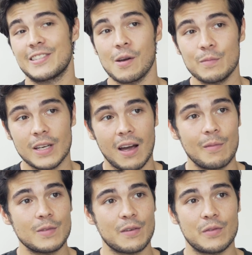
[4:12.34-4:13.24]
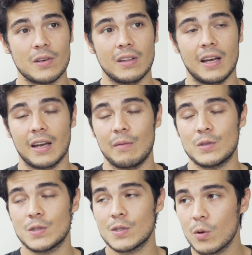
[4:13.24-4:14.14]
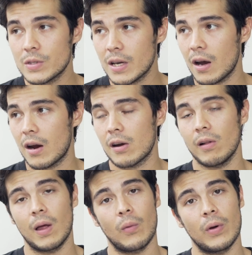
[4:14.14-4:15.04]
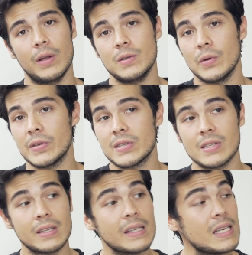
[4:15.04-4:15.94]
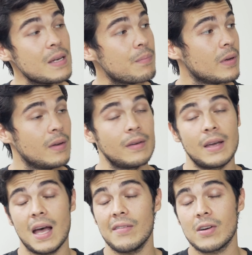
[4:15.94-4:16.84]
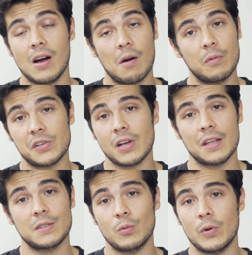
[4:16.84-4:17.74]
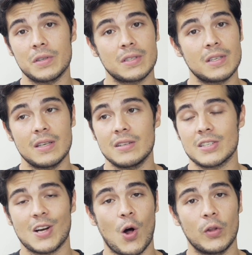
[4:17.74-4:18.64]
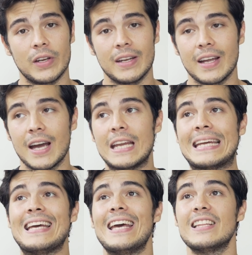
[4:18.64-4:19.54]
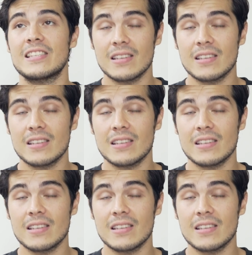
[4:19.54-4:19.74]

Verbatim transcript: Sometimes I feel like I'm so tired, all I wanna do is sleep, have a couple shots of whiskey and just call it a night. It